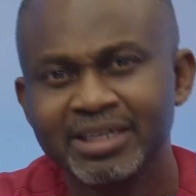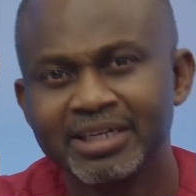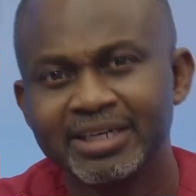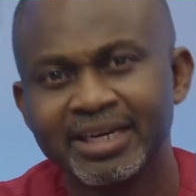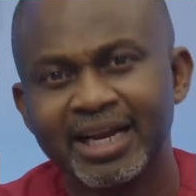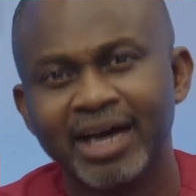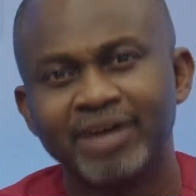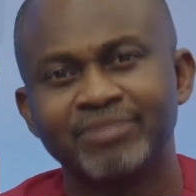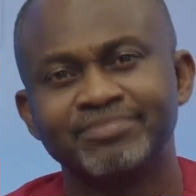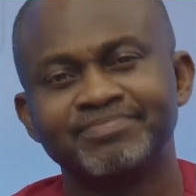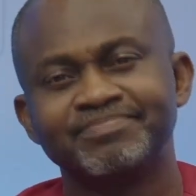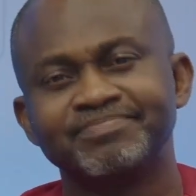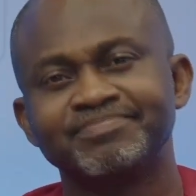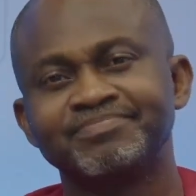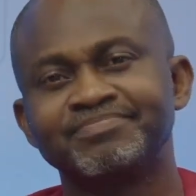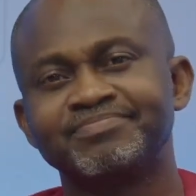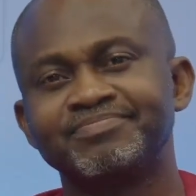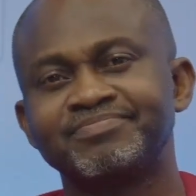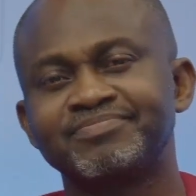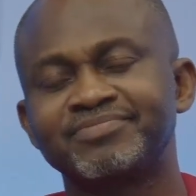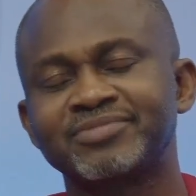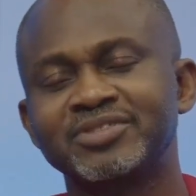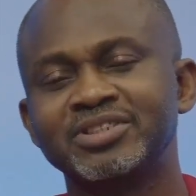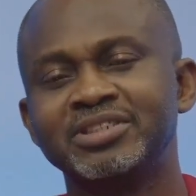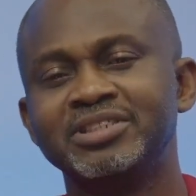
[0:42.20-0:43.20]
Now,
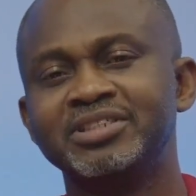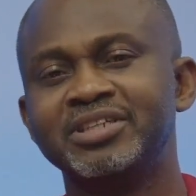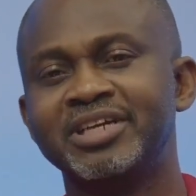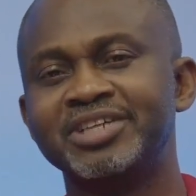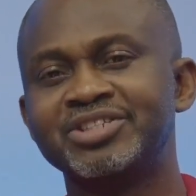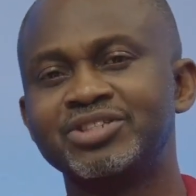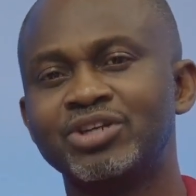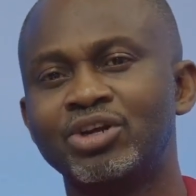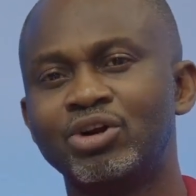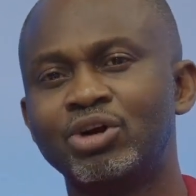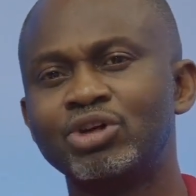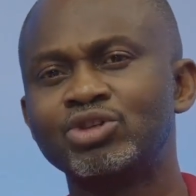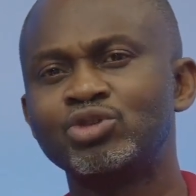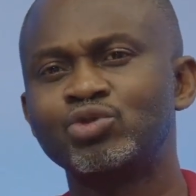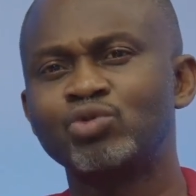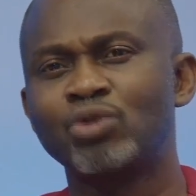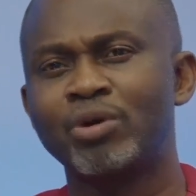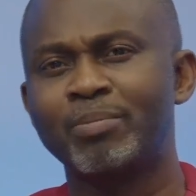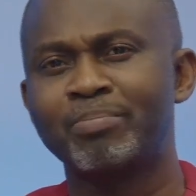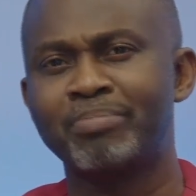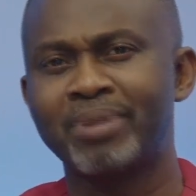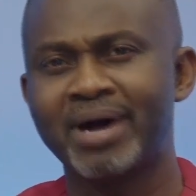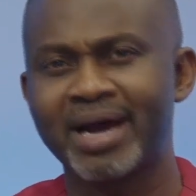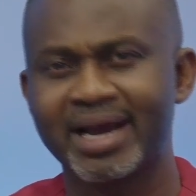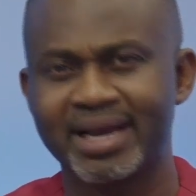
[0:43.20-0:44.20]
there's a lot to
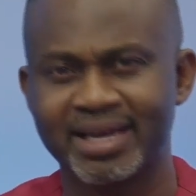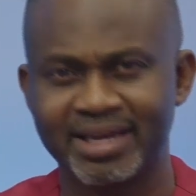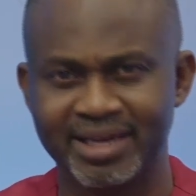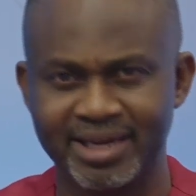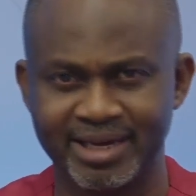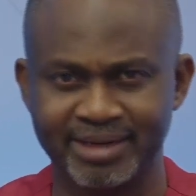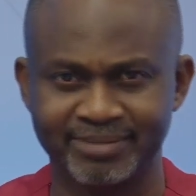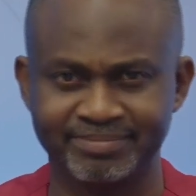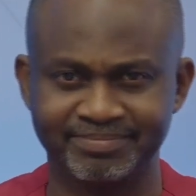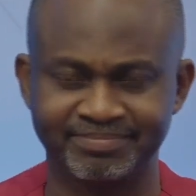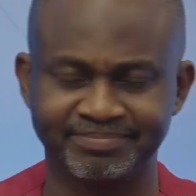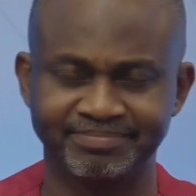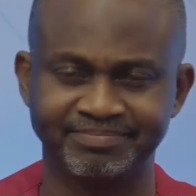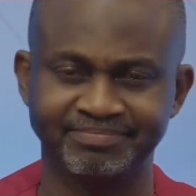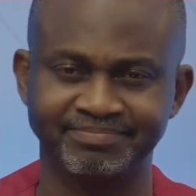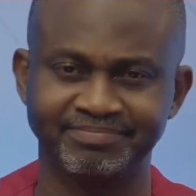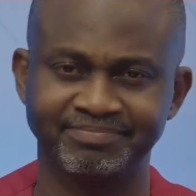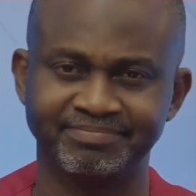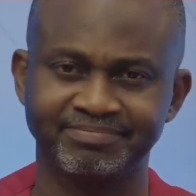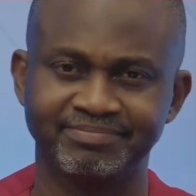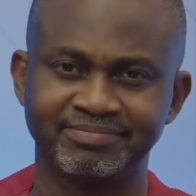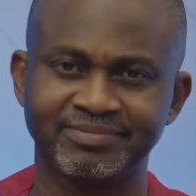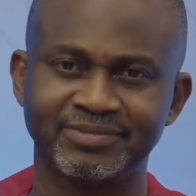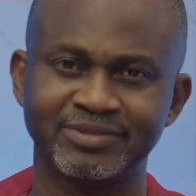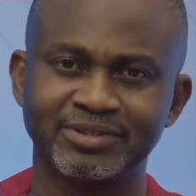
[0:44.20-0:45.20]
unpack here,
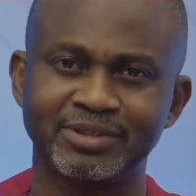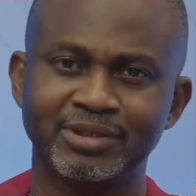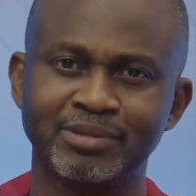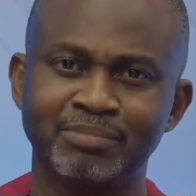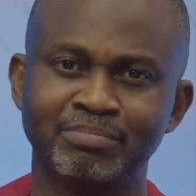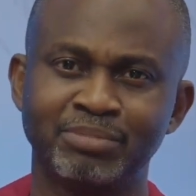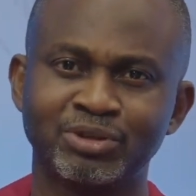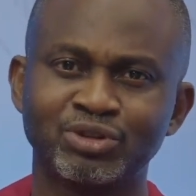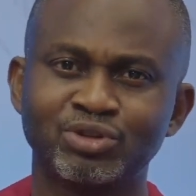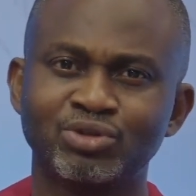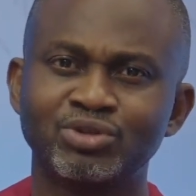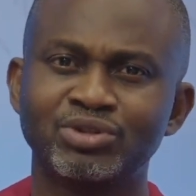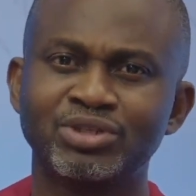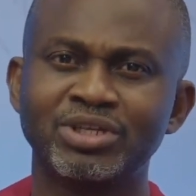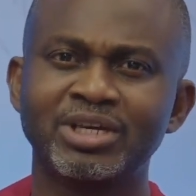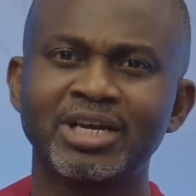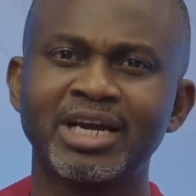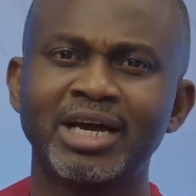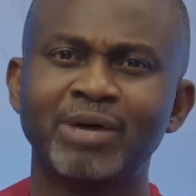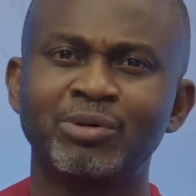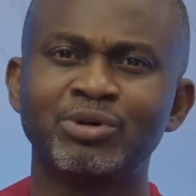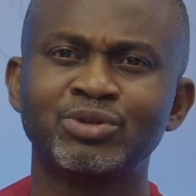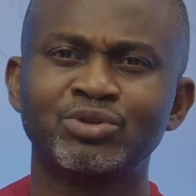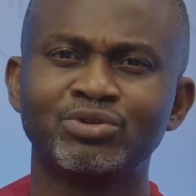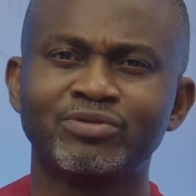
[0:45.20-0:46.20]
but today I
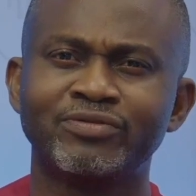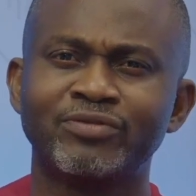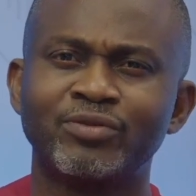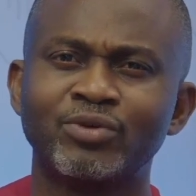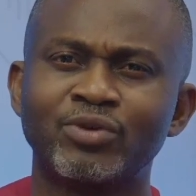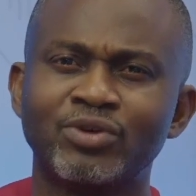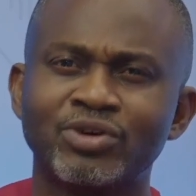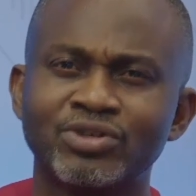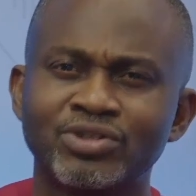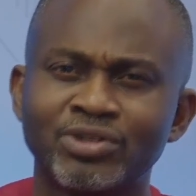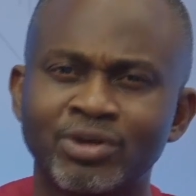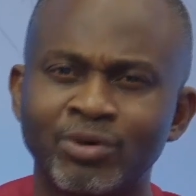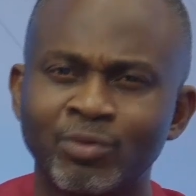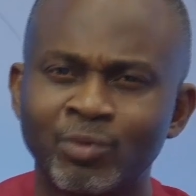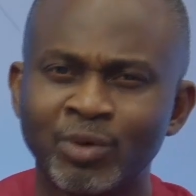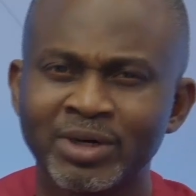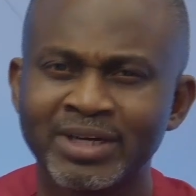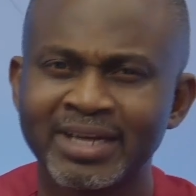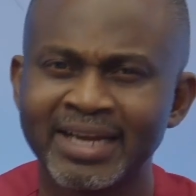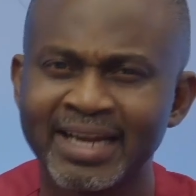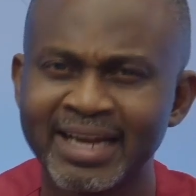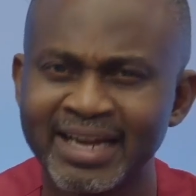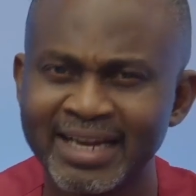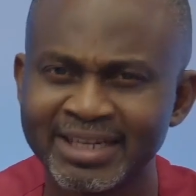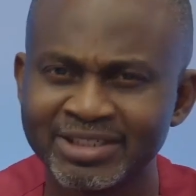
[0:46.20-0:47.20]
want to focus on what
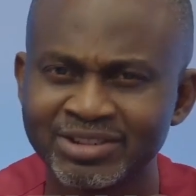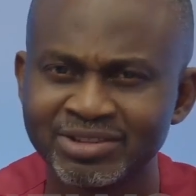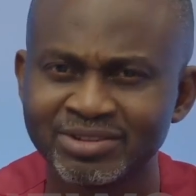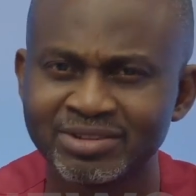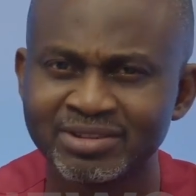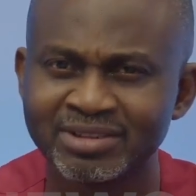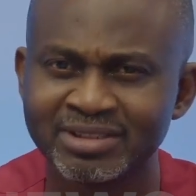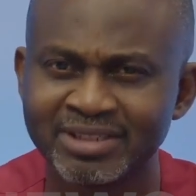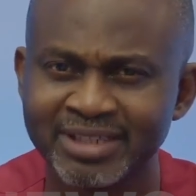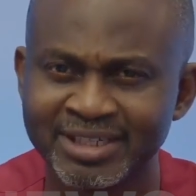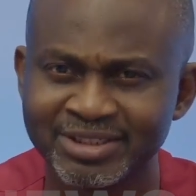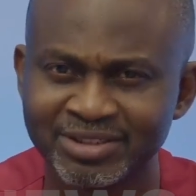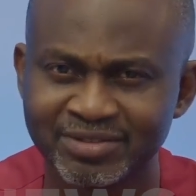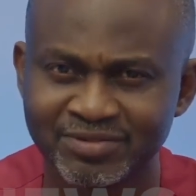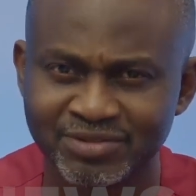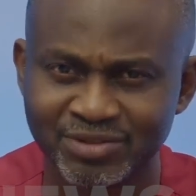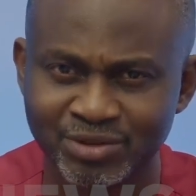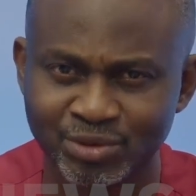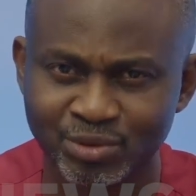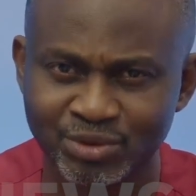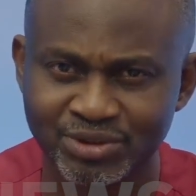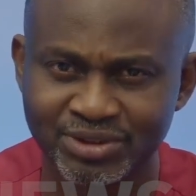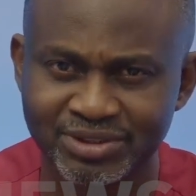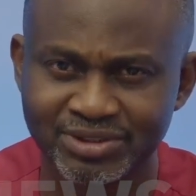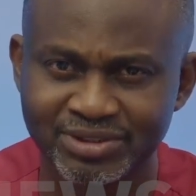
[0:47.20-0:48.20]
led to the death of the
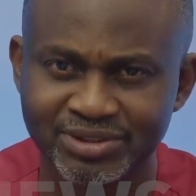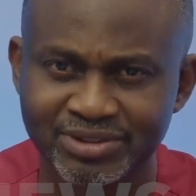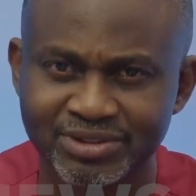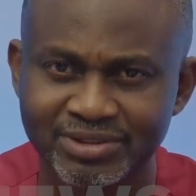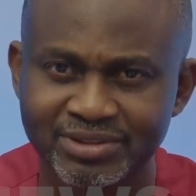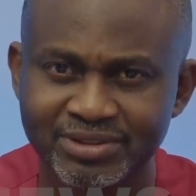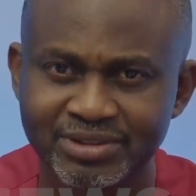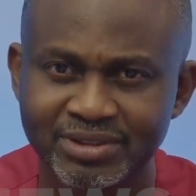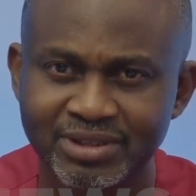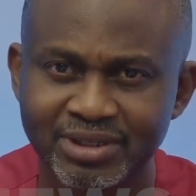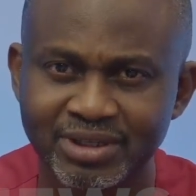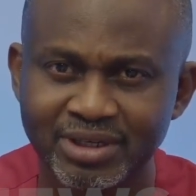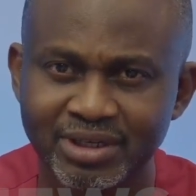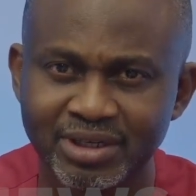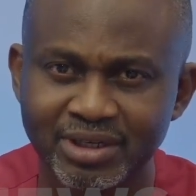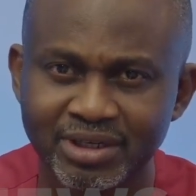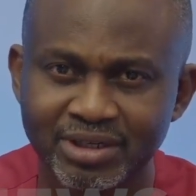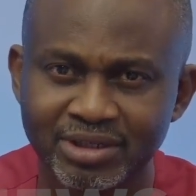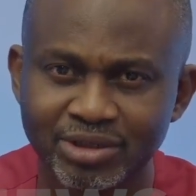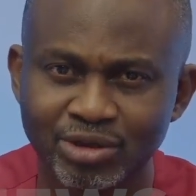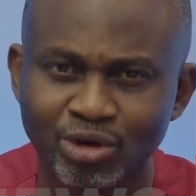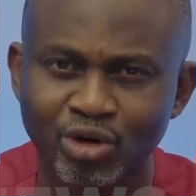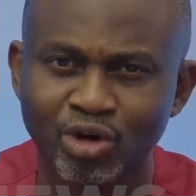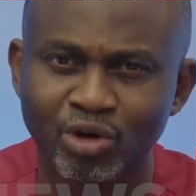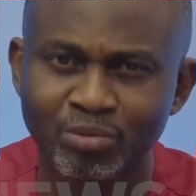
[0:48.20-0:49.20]
soldiers,
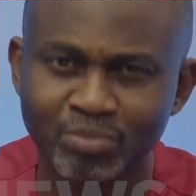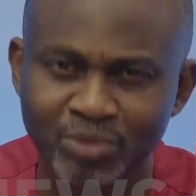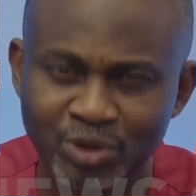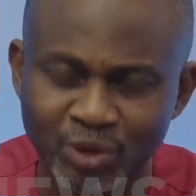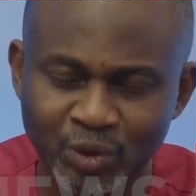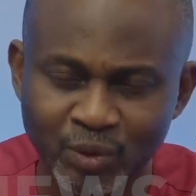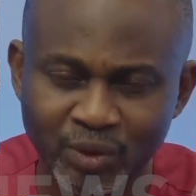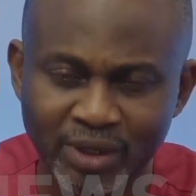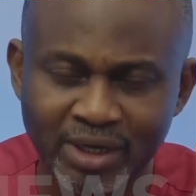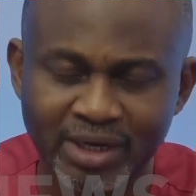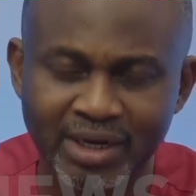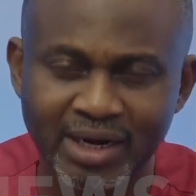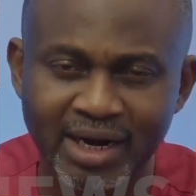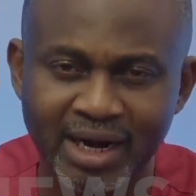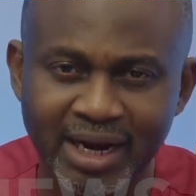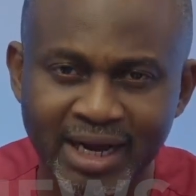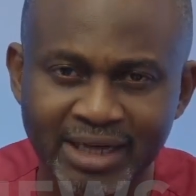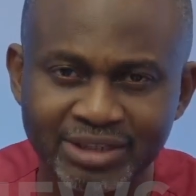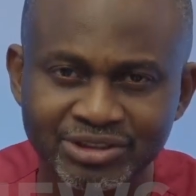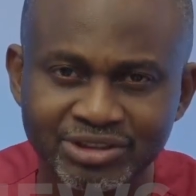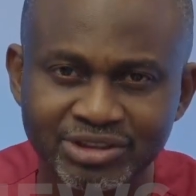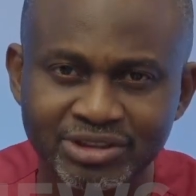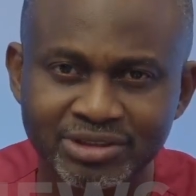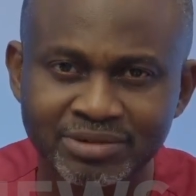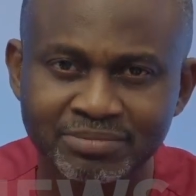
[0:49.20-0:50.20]
the communal
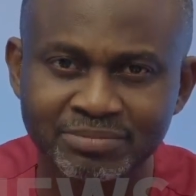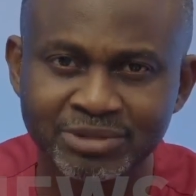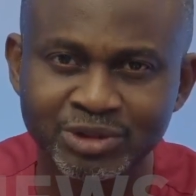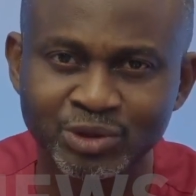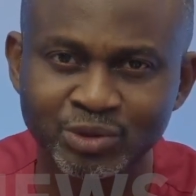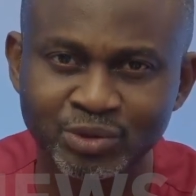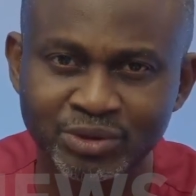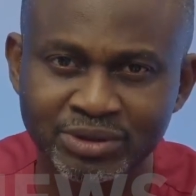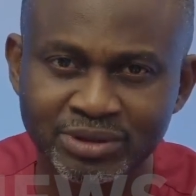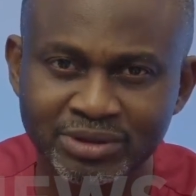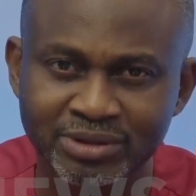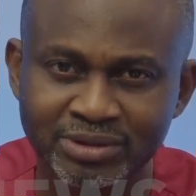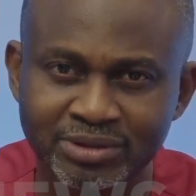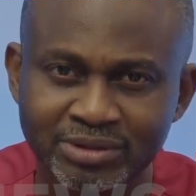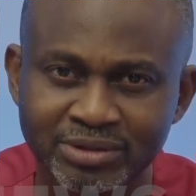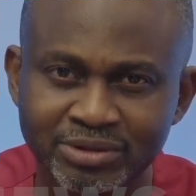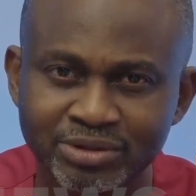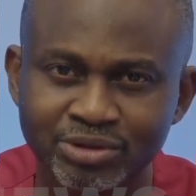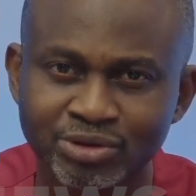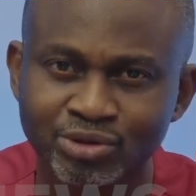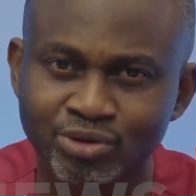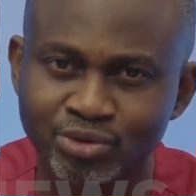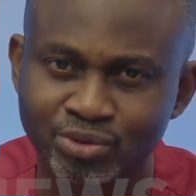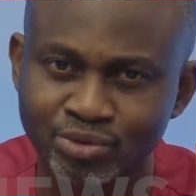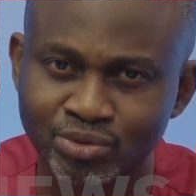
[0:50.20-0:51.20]
clash between
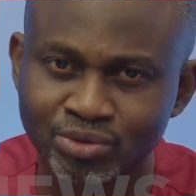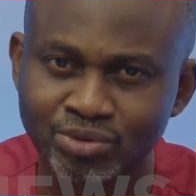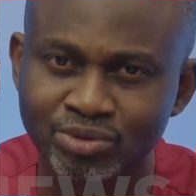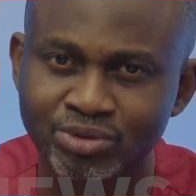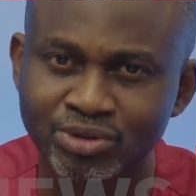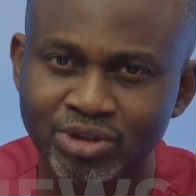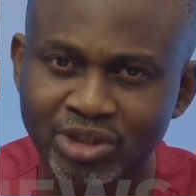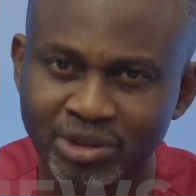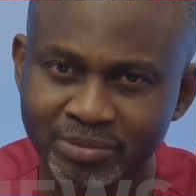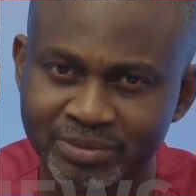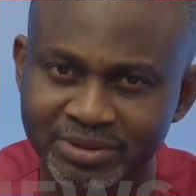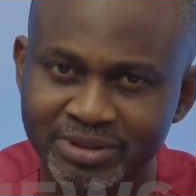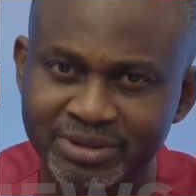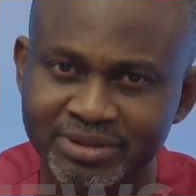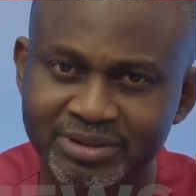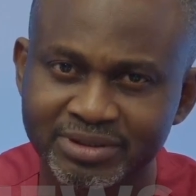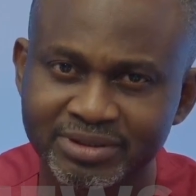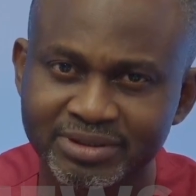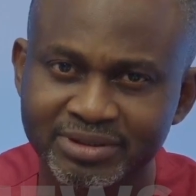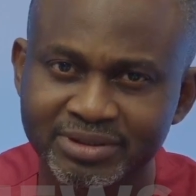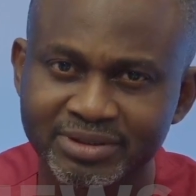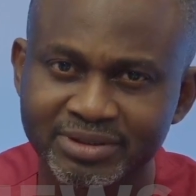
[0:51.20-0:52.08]
the two communities.